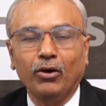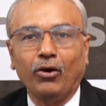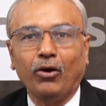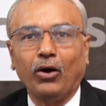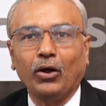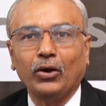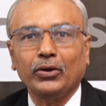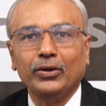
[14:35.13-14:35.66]

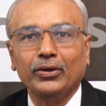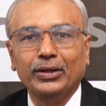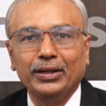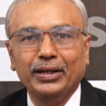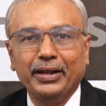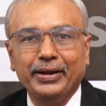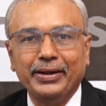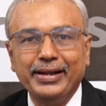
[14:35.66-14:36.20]
on
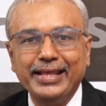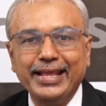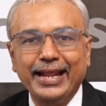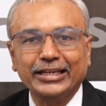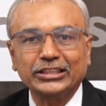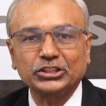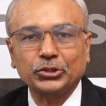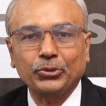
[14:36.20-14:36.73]

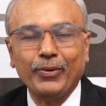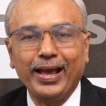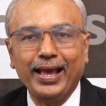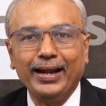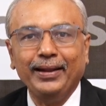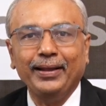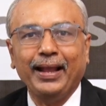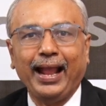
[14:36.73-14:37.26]
d8
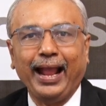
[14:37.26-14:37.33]
square,